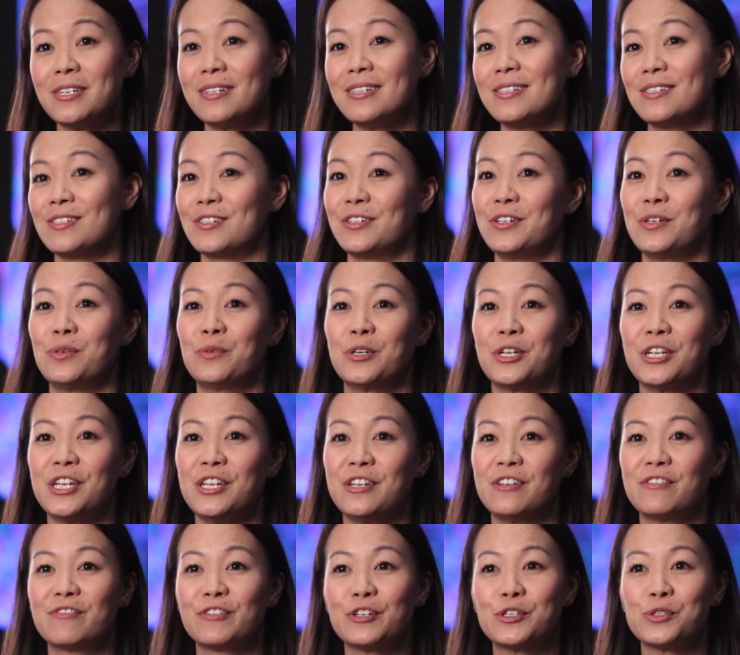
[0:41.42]
started working
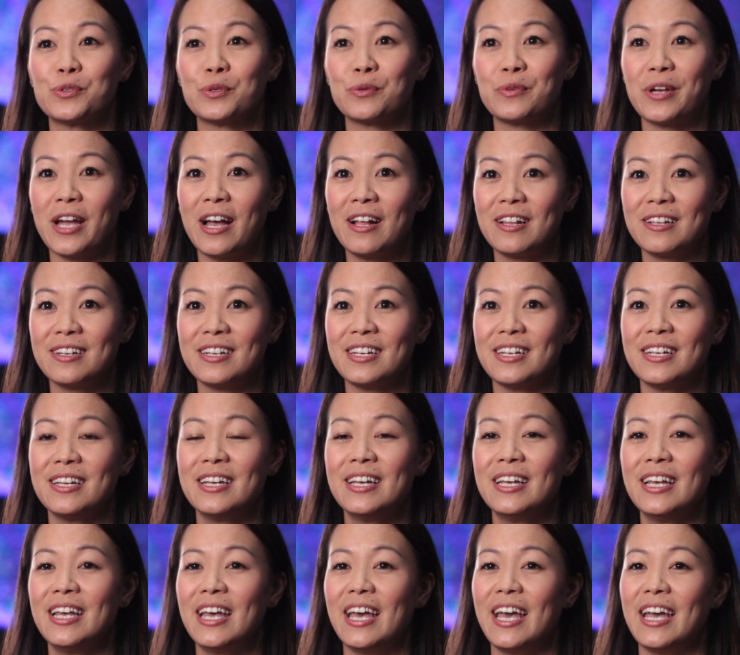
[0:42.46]
in virtual reality,
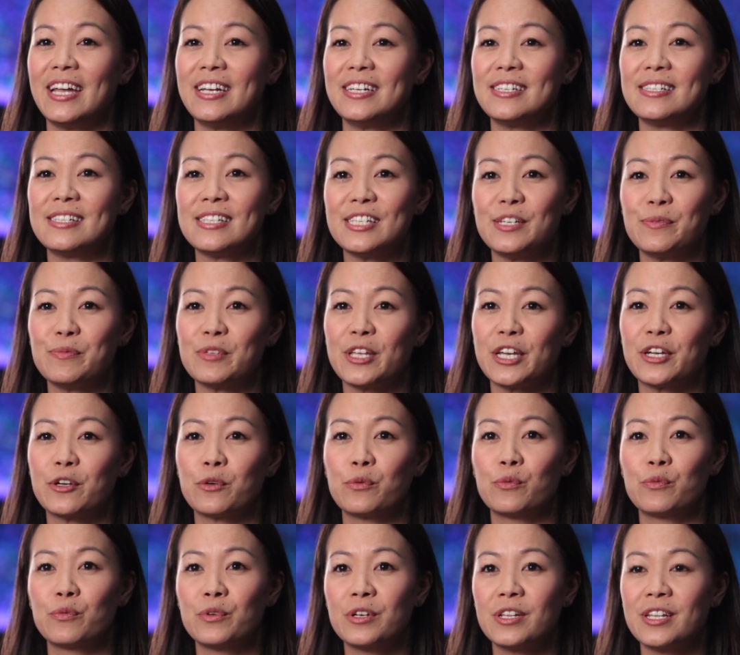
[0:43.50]
and it seemed like a
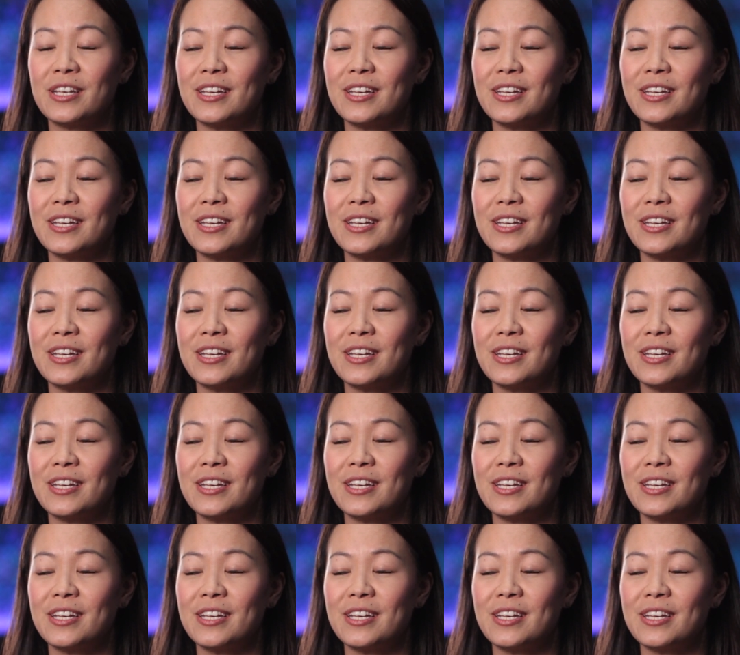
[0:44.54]
really